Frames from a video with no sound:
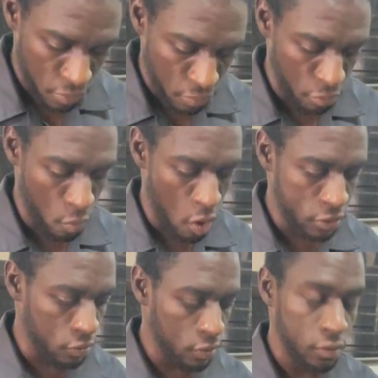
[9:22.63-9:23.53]
we want
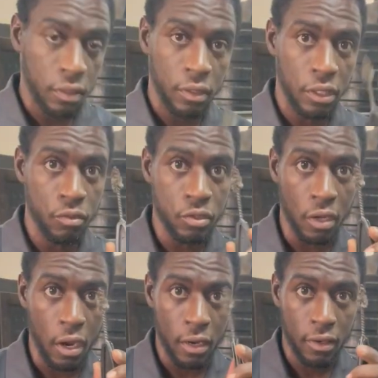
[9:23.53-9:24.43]
to use
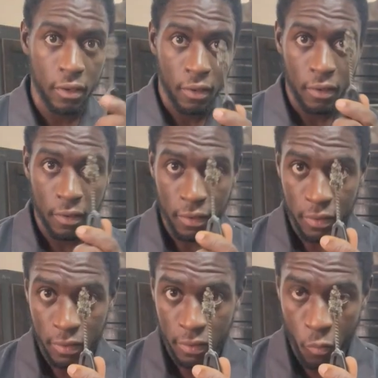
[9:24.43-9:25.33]
our
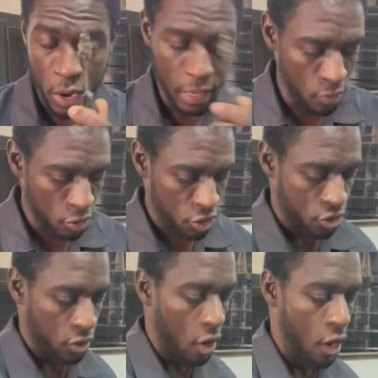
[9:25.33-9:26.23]
wire
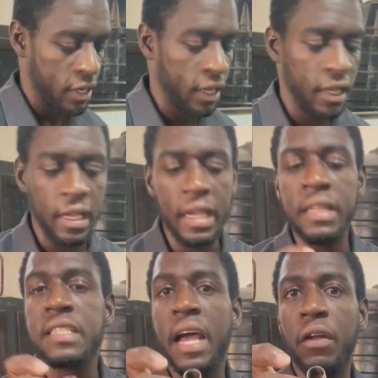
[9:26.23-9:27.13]
brush on the
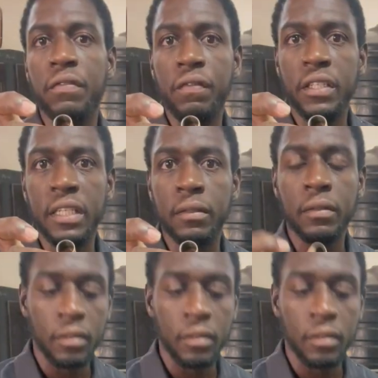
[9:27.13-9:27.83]
inside of the fitting.